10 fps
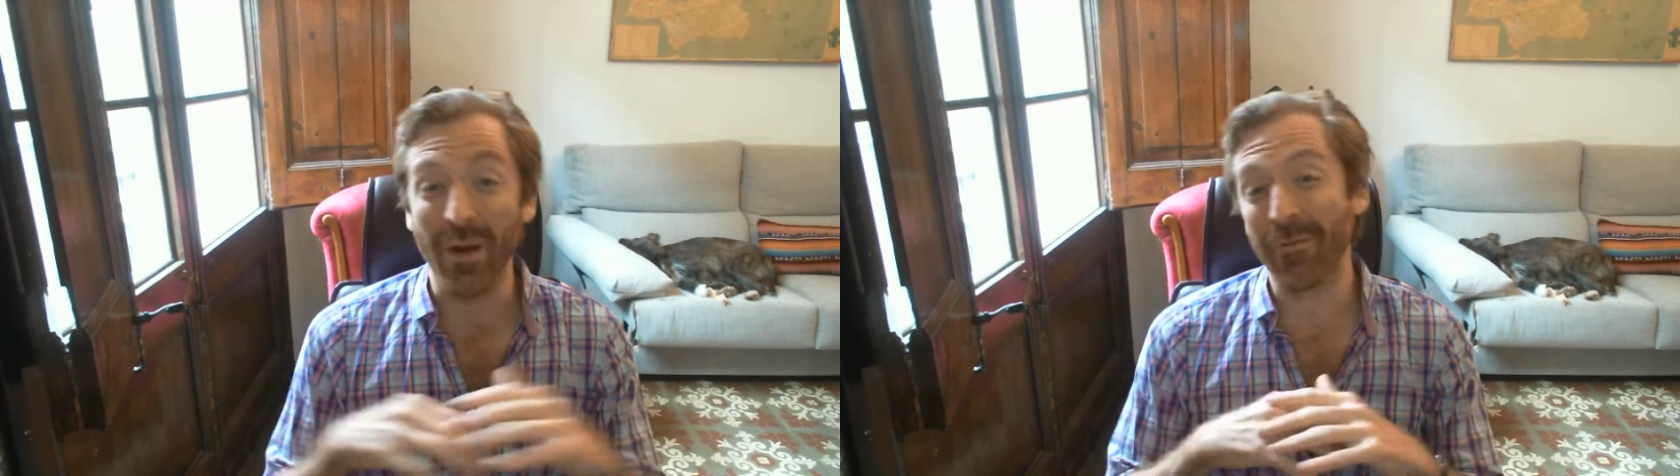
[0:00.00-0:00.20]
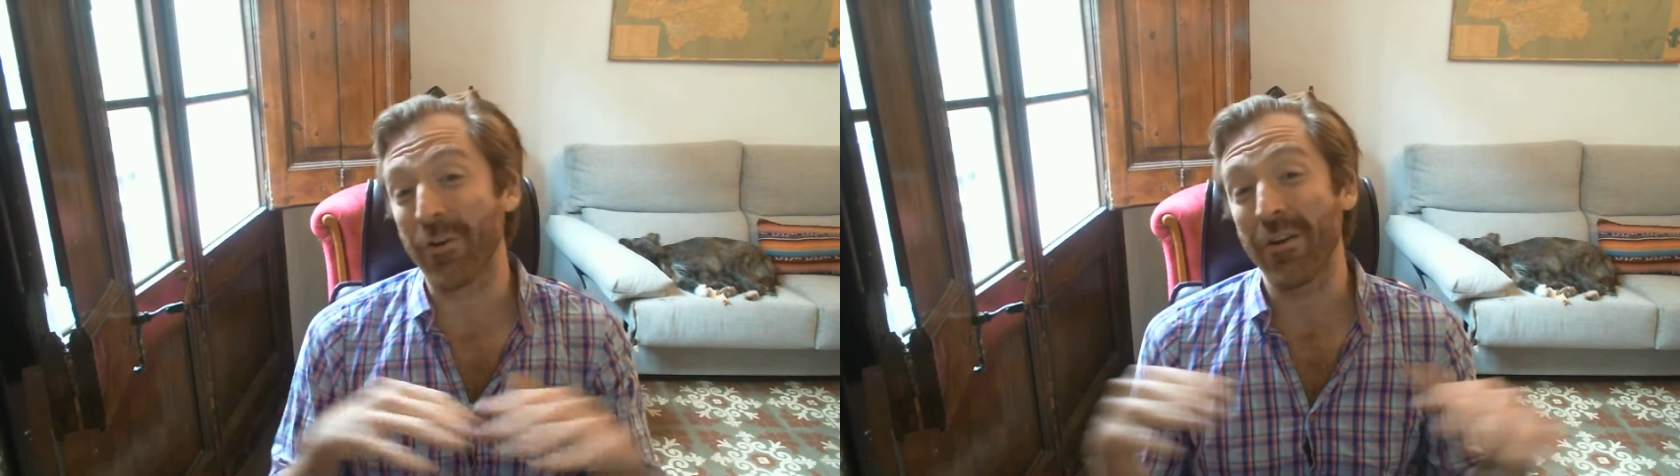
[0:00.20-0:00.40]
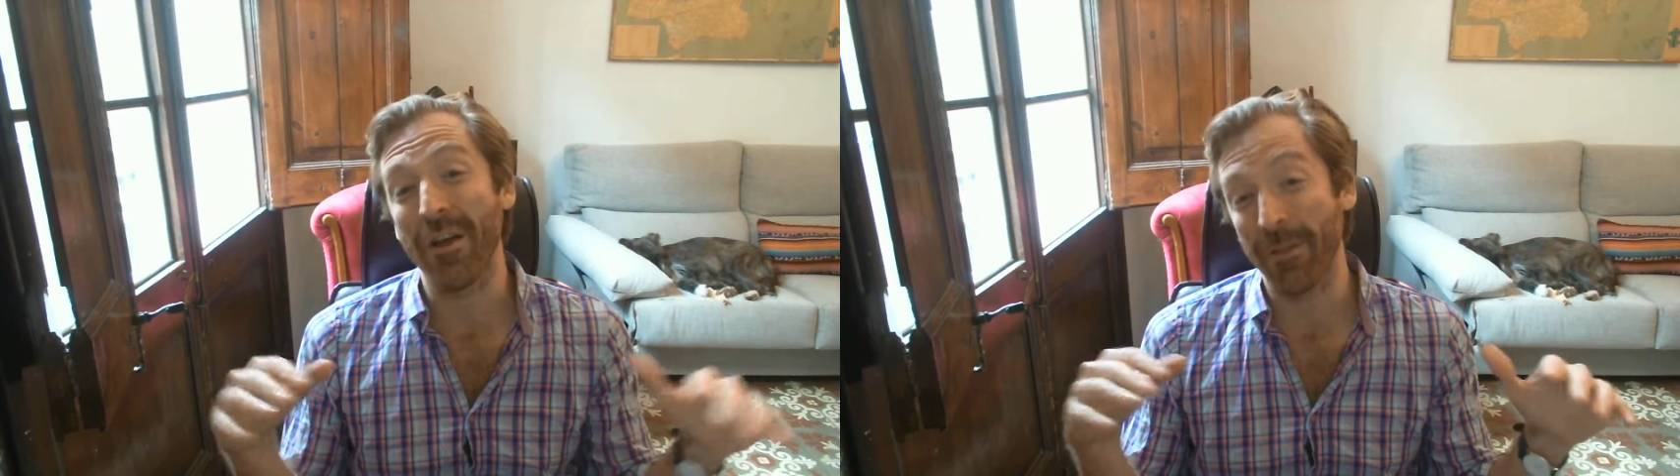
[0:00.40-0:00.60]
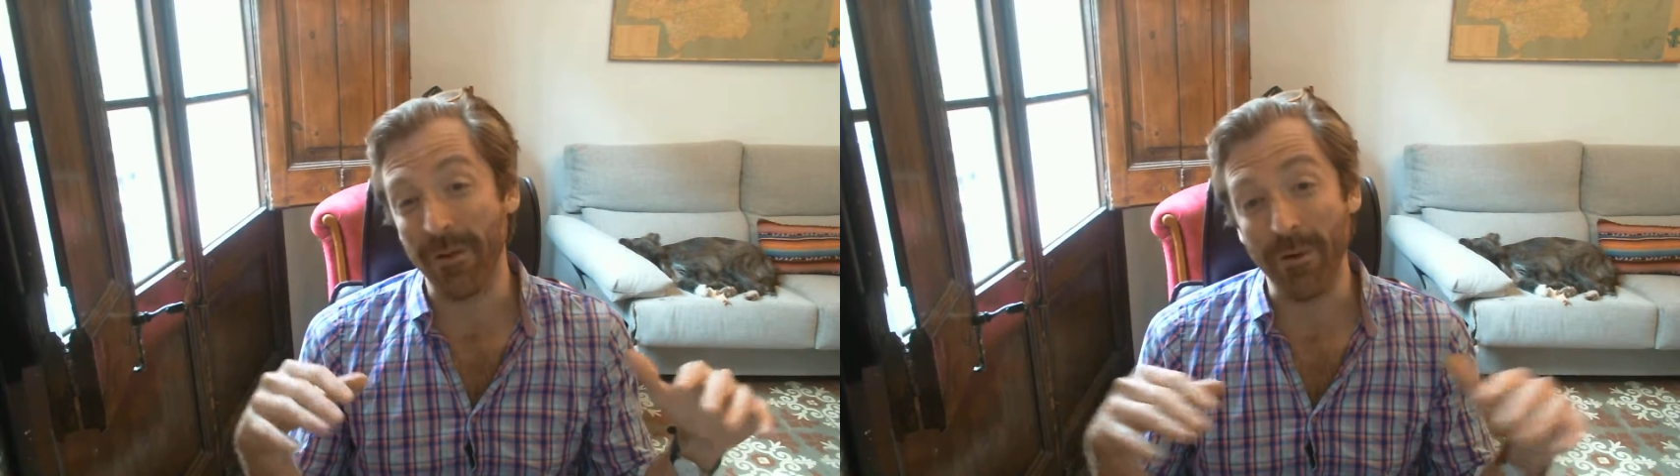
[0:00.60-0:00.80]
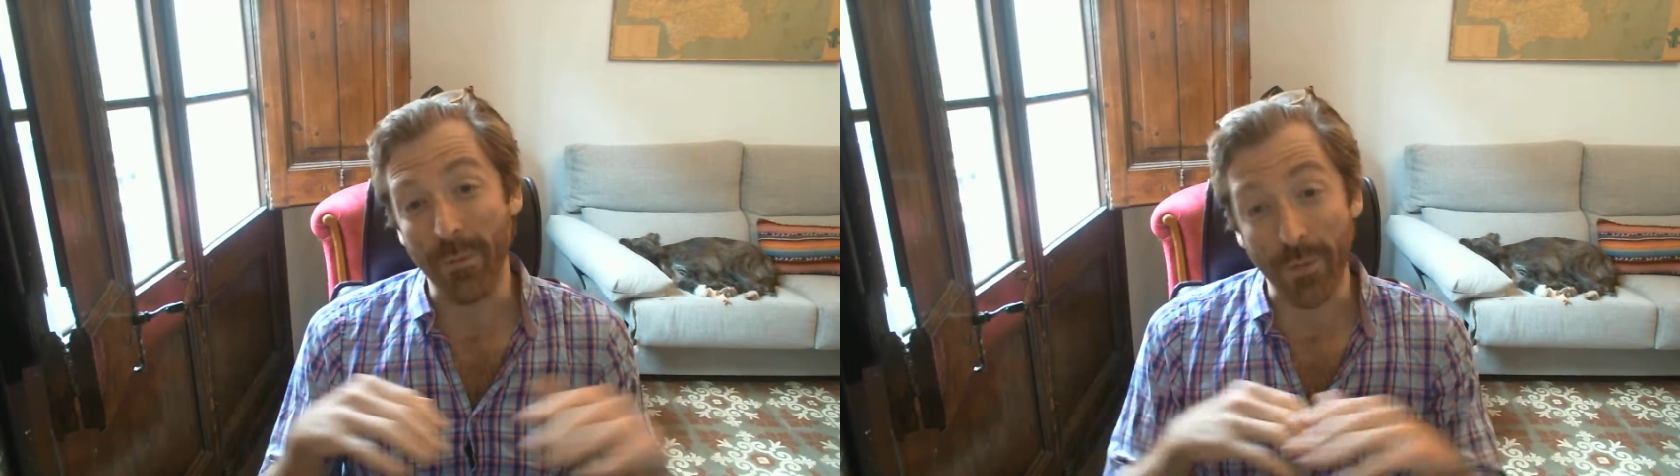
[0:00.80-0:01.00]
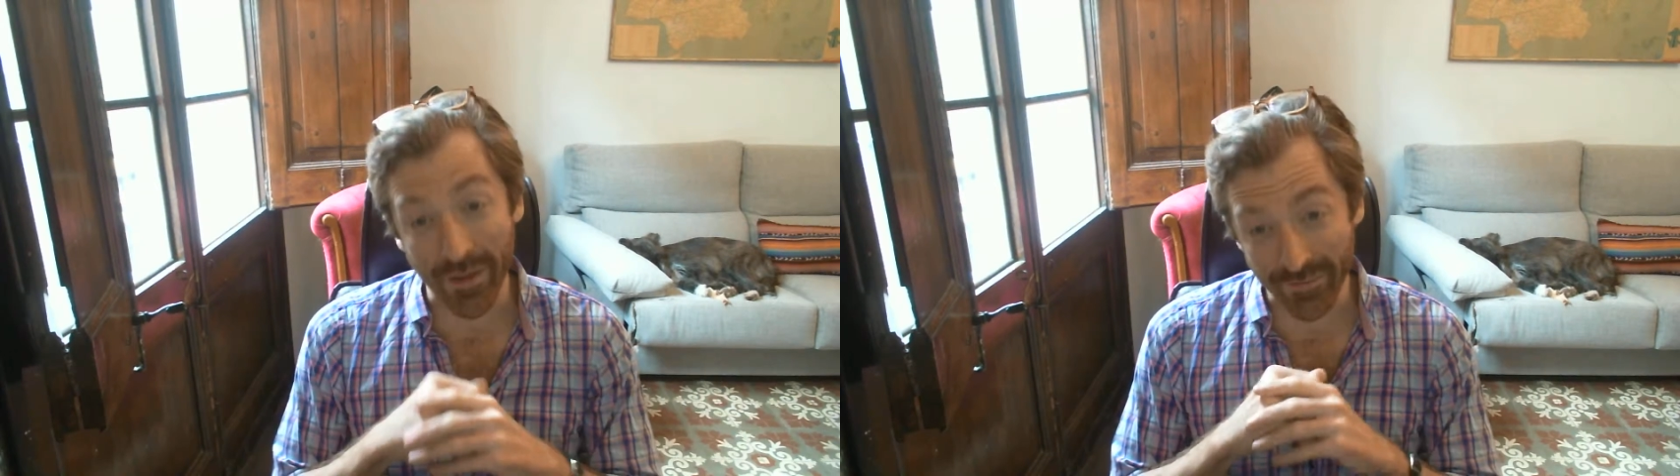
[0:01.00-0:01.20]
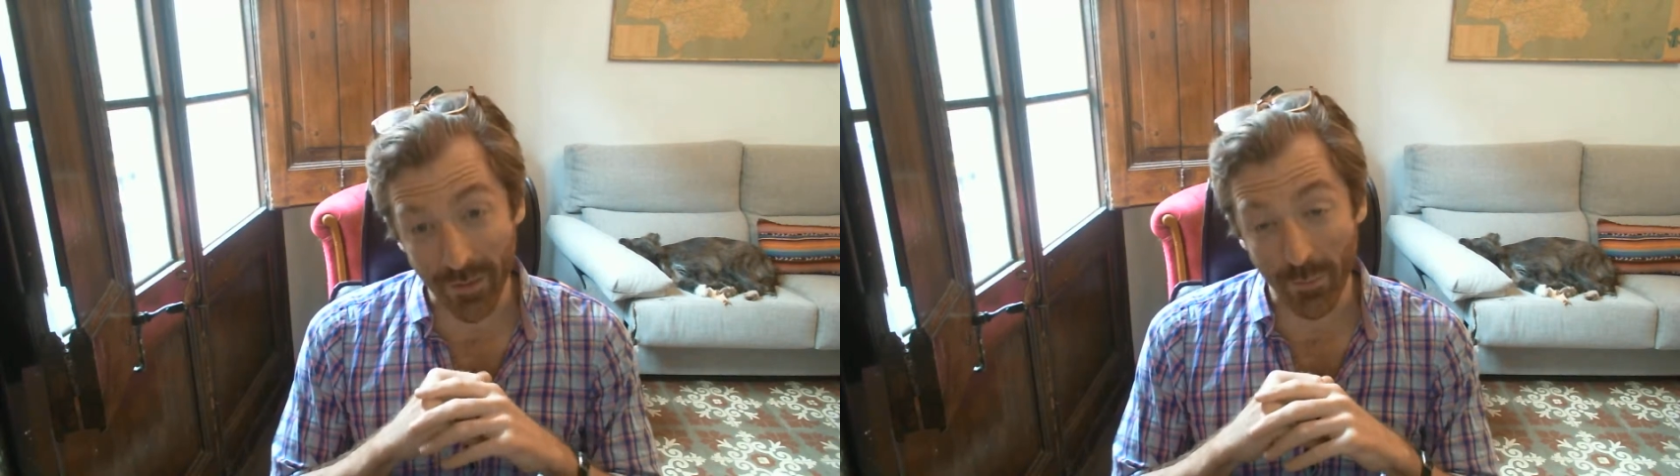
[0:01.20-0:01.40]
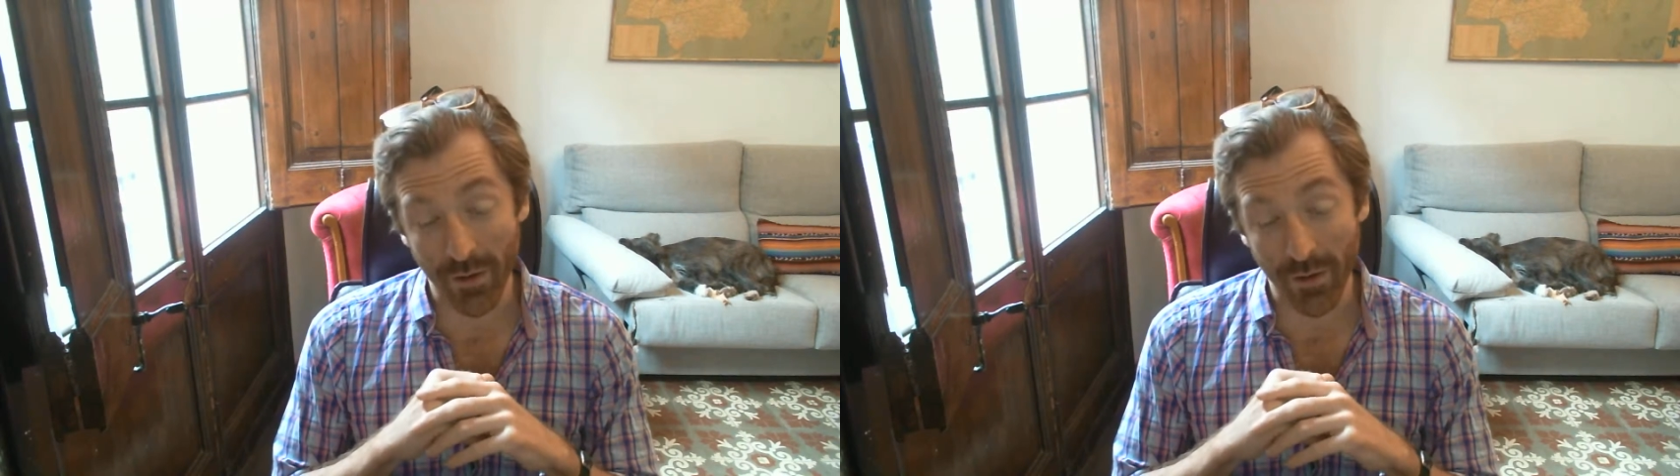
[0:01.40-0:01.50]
I've heard nothing new in the last couple